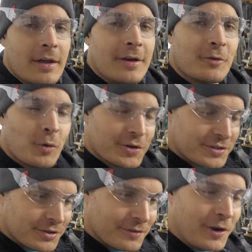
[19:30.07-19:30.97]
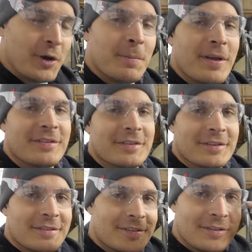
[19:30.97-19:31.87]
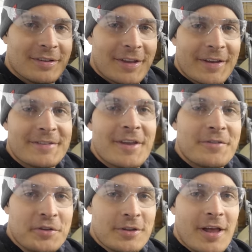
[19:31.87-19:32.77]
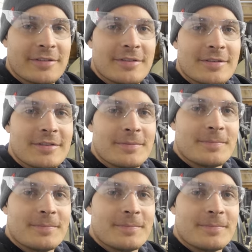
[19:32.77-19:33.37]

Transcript: and of course the very basics like safety glasses.